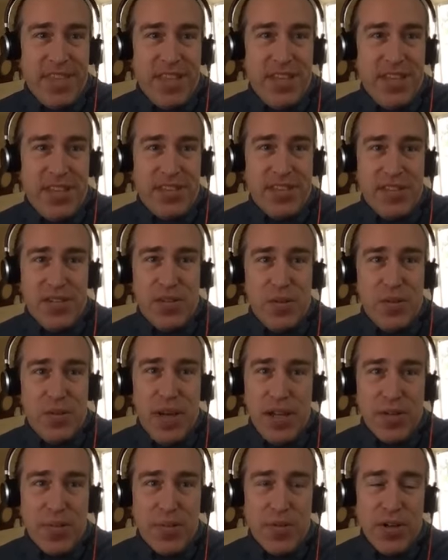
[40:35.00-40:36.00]
is it too
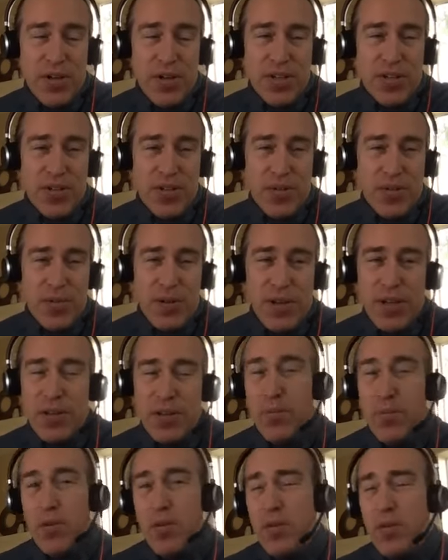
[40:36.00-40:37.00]
aspirational to want to
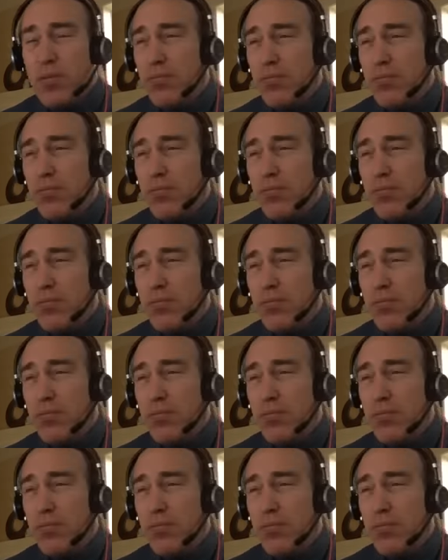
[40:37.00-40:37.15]
do more?